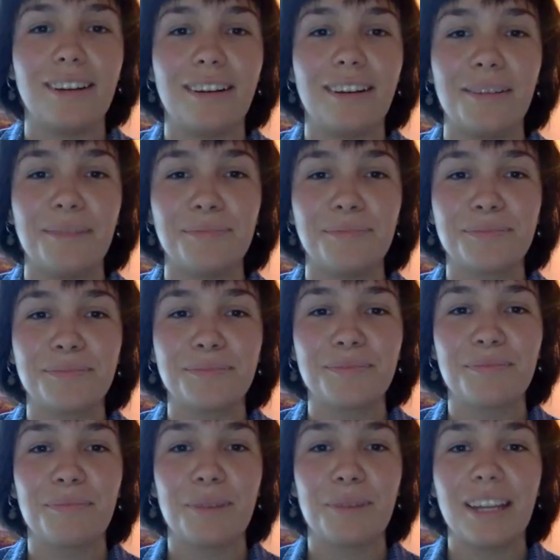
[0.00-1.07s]

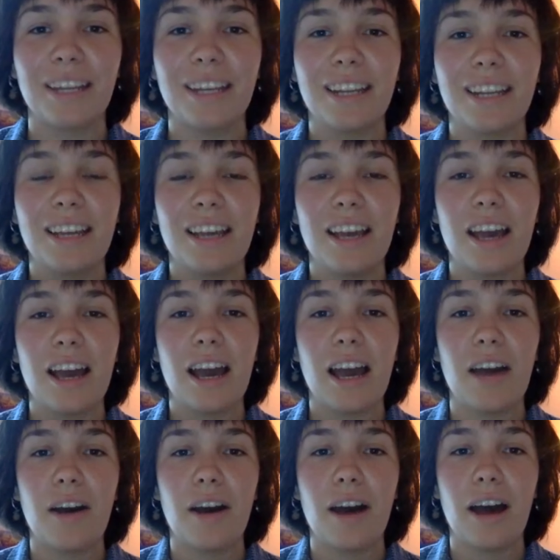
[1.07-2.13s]
but
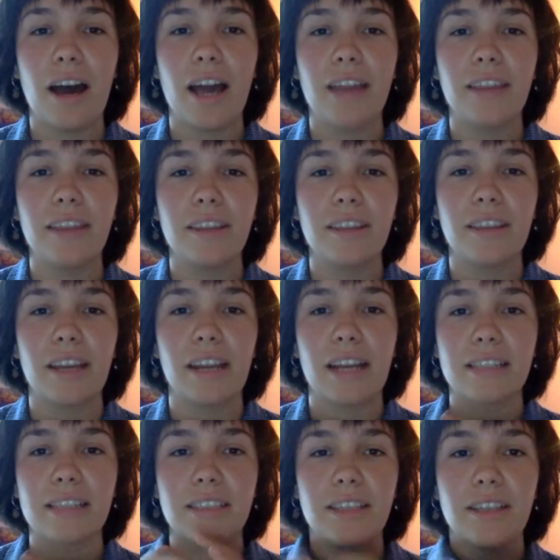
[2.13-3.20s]
I think that
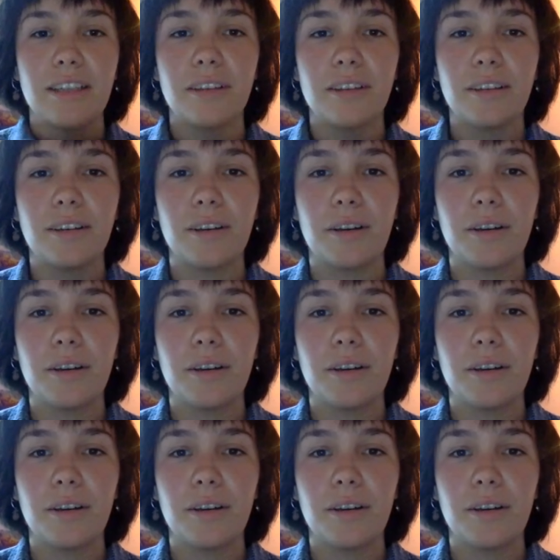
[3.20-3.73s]
asking